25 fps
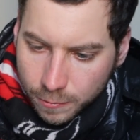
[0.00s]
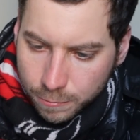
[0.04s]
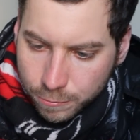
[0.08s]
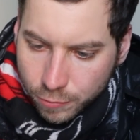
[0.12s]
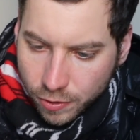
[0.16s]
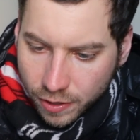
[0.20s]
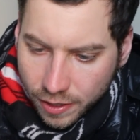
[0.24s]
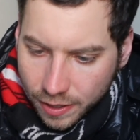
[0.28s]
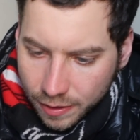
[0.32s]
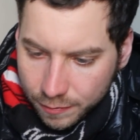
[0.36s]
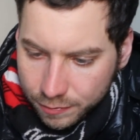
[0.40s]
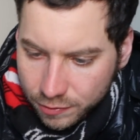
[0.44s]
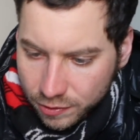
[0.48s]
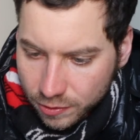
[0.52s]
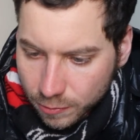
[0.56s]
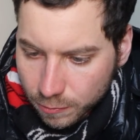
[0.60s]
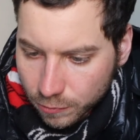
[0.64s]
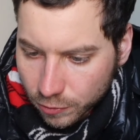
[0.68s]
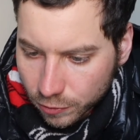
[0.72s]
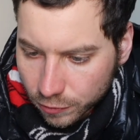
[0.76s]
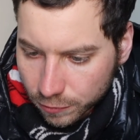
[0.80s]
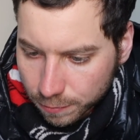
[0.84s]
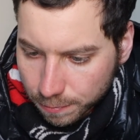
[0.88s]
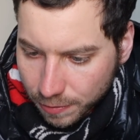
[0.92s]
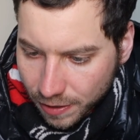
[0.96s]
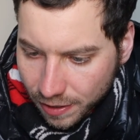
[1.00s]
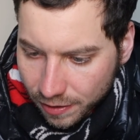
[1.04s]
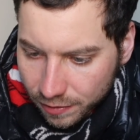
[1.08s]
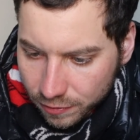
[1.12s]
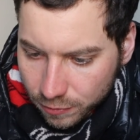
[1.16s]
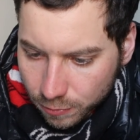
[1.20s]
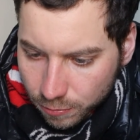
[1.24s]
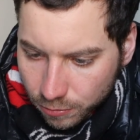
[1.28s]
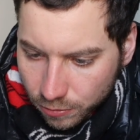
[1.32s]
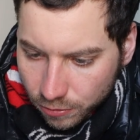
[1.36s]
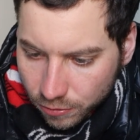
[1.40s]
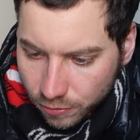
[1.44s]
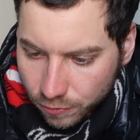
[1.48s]
Perhaps the most
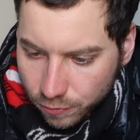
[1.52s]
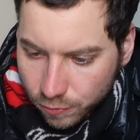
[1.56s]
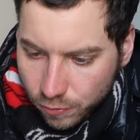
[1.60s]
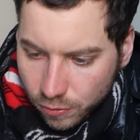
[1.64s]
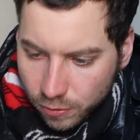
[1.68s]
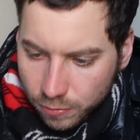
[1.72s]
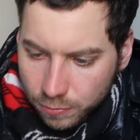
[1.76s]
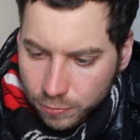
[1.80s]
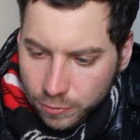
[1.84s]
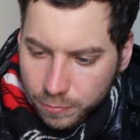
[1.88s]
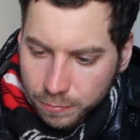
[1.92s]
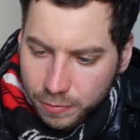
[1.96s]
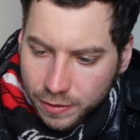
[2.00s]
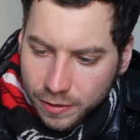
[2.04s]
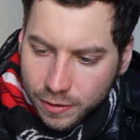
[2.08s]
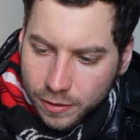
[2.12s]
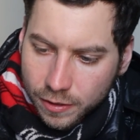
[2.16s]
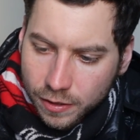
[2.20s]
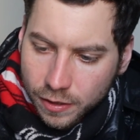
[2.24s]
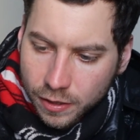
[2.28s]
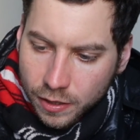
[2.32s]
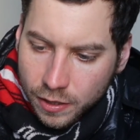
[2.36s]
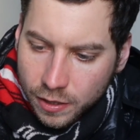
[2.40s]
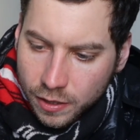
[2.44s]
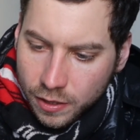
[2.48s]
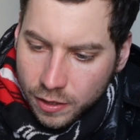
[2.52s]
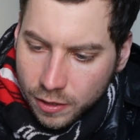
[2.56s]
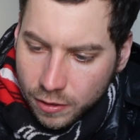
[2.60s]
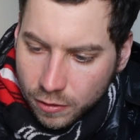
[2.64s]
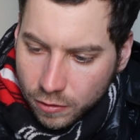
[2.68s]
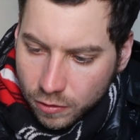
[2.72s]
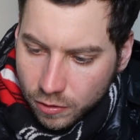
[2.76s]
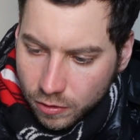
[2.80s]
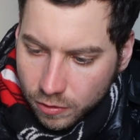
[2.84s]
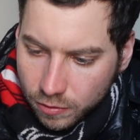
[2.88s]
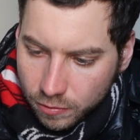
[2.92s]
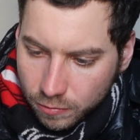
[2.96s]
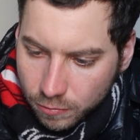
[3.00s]
plausible reform
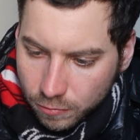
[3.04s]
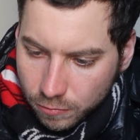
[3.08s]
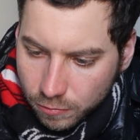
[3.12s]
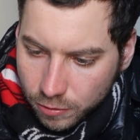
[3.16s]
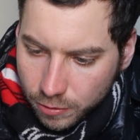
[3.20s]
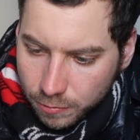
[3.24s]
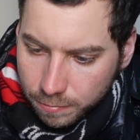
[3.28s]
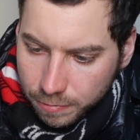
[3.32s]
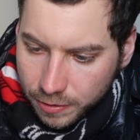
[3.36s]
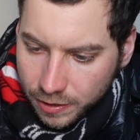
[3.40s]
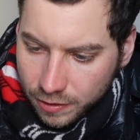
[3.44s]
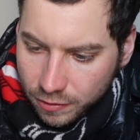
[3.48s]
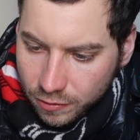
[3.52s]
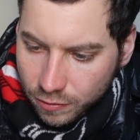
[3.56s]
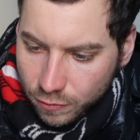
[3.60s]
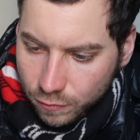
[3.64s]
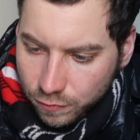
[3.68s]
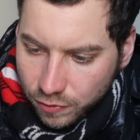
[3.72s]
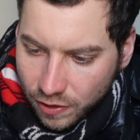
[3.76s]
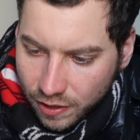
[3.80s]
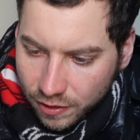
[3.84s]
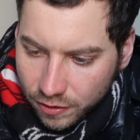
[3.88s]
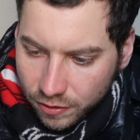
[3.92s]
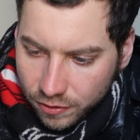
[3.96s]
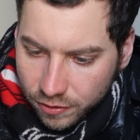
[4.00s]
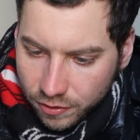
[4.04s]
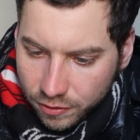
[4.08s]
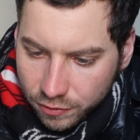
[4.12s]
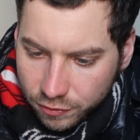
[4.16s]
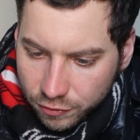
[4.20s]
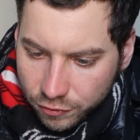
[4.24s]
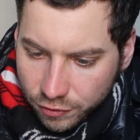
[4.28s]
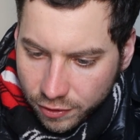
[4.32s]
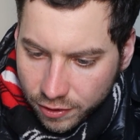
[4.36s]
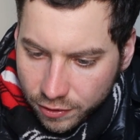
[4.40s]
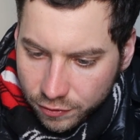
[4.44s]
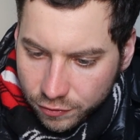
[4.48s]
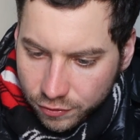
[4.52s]
would be to follow the
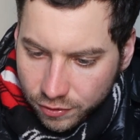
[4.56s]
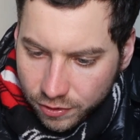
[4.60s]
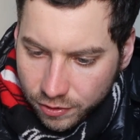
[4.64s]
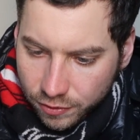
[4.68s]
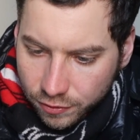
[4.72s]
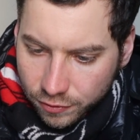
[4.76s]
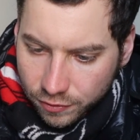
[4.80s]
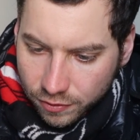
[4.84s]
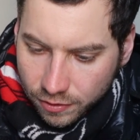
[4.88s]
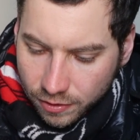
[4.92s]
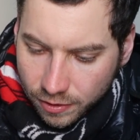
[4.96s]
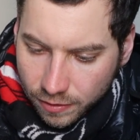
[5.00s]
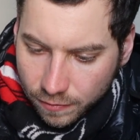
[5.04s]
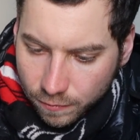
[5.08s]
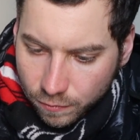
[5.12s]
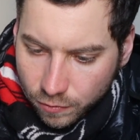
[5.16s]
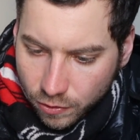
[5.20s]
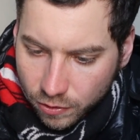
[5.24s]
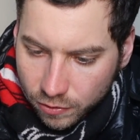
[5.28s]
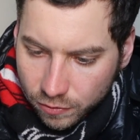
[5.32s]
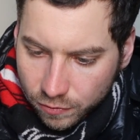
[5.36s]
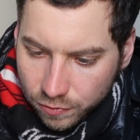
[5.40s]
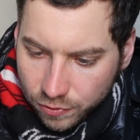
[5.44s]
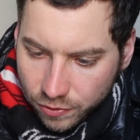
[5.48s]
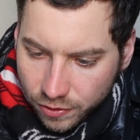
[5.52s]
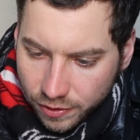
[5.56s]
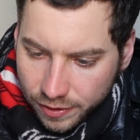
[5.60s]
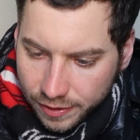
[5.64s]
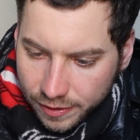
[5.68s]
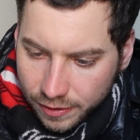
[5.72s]
strategy invoked for